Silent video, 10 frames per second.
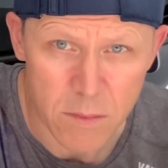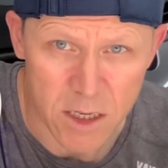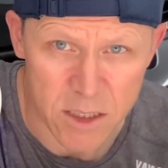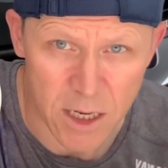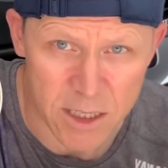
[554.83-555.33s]

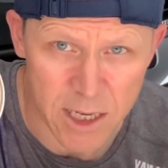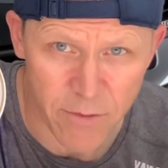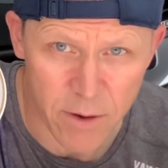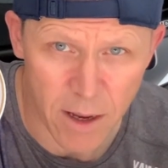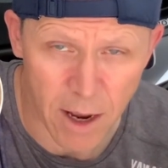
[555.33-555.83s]
A
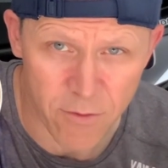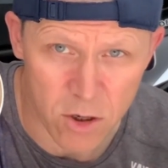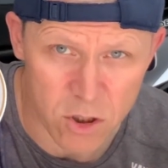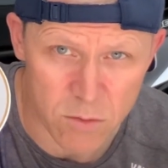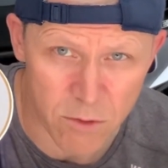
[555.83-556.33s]
T7. I've
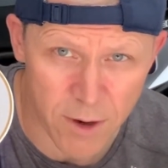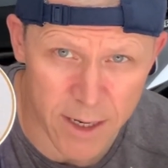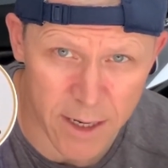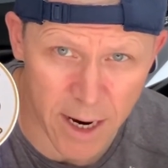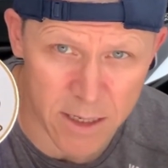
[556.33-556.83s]
got some
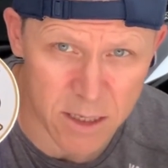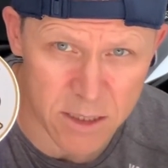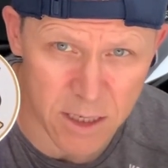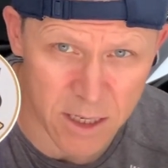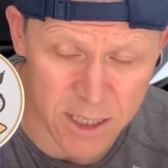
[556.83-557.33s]
Rider Guider
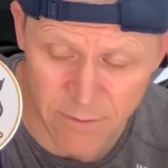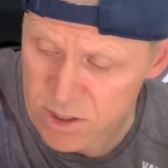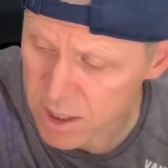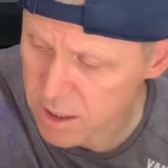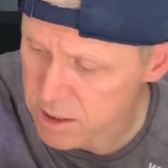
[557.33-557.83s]
T7
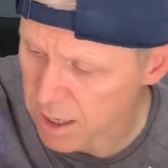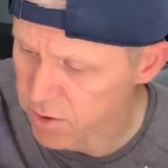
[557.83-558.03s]
stickers.